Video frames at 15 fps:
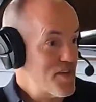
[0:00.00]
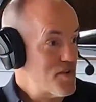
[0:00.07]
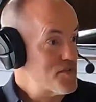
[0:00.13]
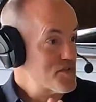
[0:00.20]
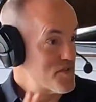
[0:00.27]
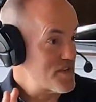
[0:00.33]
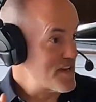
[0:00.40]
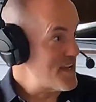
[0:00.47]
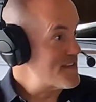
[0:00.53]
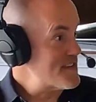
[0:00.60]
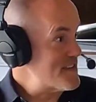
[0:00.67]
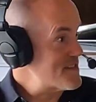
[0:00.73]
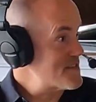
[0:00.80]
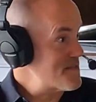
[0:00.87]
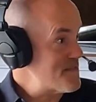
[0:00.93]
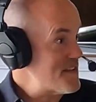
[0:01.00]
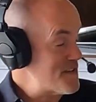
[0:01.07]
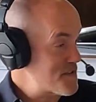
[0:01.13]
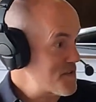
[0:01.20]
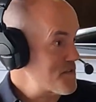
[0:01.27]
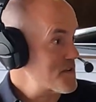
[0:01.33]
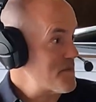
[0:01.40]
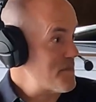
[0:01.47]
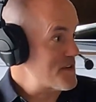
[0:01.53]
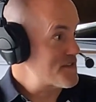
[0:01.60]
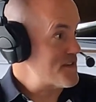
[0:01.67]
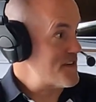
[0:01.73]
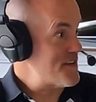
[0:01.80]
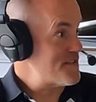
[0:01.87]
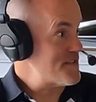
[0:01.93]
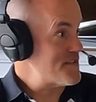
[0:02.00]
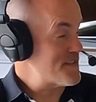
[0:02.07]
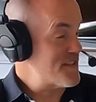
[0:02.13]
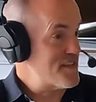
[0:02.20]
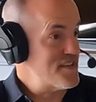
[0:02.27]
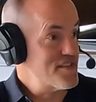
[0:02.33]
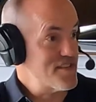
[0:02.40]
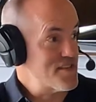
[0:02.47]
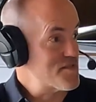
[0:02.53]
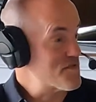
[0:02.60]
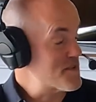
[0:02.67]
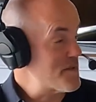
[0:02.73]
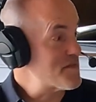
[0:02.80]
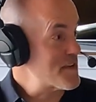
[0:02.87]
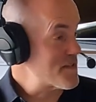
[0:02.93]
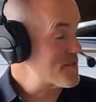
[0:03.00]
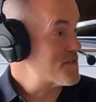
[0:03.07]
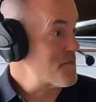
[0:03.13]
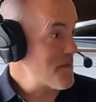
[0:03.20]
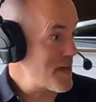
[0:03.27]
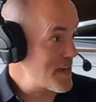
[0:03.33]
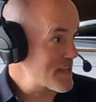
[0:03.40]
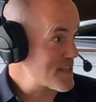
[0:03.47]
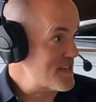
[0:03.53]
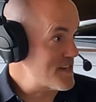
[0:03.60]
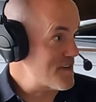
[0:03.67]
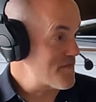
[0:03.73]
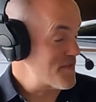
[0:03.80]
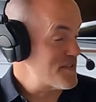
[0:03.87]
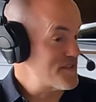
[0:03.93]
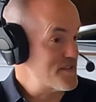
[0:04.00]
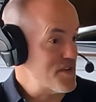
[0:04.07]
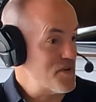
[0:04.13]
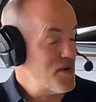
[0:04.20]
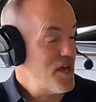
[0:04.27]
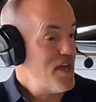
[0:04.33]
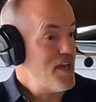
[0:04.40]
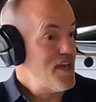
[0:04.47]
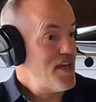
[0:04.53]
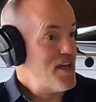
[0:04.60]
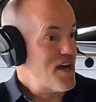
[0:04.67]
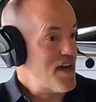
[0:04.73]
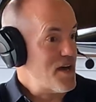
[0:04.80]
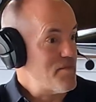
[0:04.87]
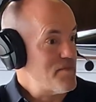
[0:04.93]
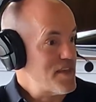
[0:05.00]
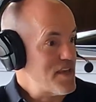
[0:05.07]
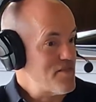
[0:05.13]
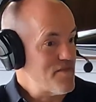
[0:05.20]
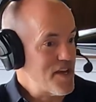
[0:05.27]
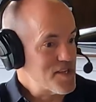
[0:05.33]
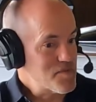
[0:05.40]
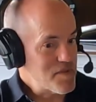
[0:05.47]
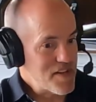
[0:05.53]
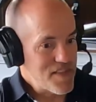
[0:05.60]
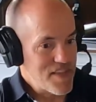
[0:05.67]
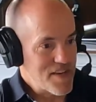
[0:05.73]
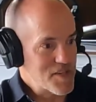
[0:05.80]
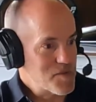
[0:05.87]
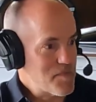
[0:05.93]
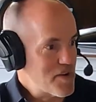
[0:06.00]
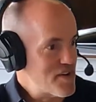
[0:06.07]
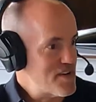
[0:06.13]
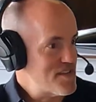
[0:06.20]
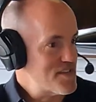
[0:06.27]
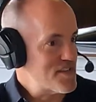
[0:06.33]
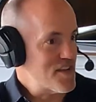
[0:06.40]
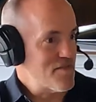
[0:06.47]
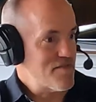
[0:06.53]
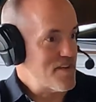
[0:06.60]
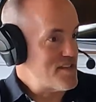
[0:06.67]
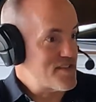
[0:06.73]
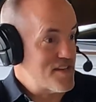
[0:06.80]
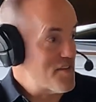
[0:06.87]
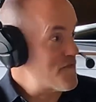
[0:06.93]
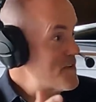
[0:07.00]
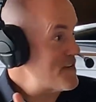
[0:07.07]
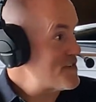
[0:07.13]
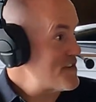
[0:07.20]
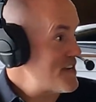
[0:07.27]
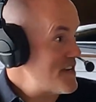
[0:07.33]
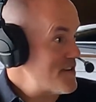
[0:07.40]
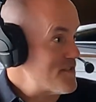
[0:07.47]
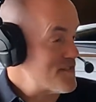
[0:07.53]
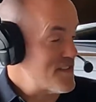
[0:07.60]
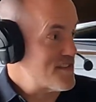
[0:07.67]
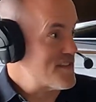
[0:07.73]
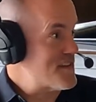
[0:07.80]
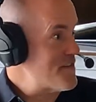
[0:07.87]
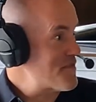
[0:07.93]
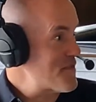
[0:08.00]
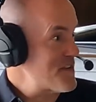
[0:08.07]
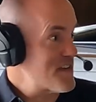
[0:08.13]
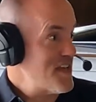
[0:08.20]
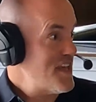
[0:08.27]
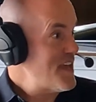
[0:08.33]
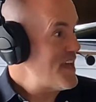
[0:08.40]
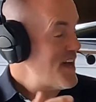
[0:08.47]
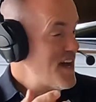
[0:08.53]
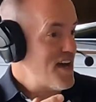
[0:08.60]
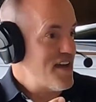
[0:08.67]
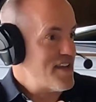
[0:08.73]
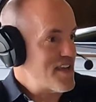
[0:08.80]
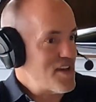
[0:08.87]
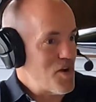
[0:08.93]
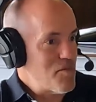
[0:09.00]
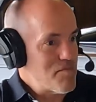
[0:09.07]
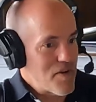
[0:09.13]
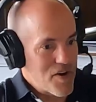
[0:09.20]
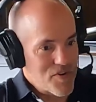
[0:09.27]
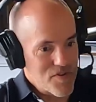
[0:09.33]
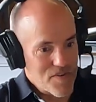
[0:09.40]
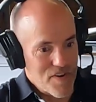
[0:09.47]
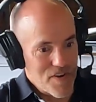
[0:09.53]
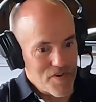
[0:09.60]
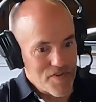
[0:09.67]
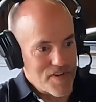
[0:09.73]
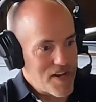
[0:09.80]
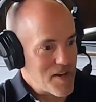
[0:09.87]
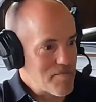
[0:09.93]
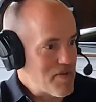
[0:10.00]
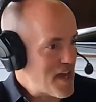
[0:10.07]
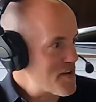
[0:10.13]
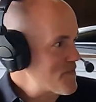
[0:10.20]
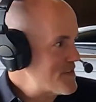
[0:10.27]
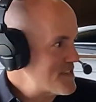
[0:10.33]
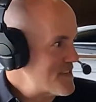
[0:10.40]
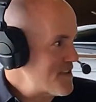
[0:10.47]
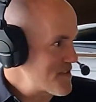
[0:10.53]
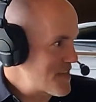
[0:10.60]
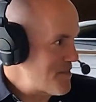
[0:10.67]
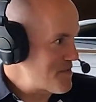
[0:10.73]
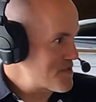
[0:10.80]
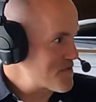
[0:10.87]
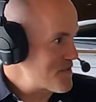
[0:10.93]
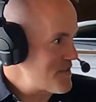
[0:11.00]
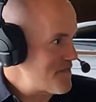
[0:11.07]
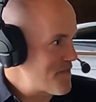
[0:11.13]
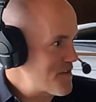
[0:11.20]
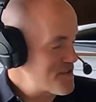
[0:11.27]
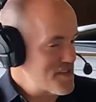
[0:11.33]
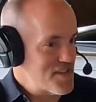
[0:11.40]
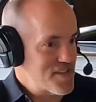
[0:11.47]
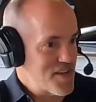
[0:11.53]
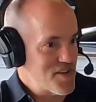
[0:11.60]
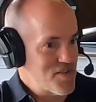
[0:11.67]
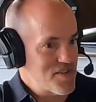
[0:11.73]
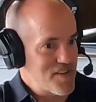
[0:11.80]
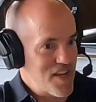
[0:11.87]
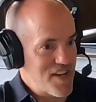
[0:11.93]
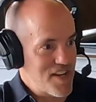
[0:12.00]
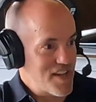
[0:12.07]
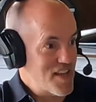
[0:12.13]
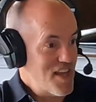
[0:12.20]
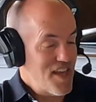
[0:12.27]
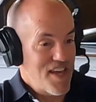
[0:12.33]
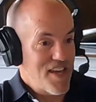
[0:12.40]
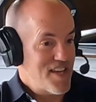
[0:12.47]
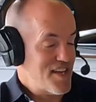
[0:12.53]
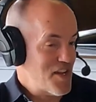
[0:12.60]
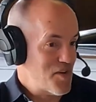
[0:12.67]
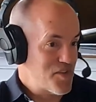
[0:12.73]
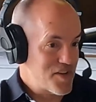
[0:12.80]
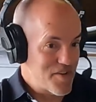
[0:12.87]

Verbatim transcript: Those are in essence internal combustion engines. This is something dramatically different. So uh, the investment in the experience of its different engineers, its different, uh, you know, under, understanding battery cell chemistry versus understanding, you know, the